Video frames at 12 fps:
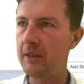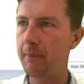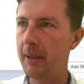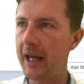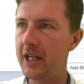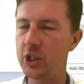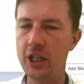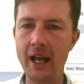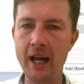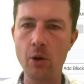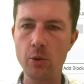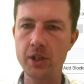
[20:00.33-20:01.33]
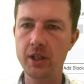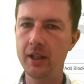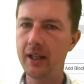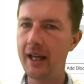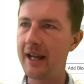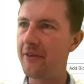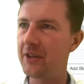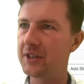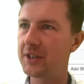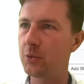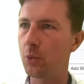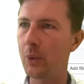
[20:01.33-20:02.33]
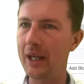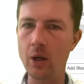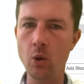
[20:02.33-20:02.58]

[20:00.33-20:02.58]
page out, and this is where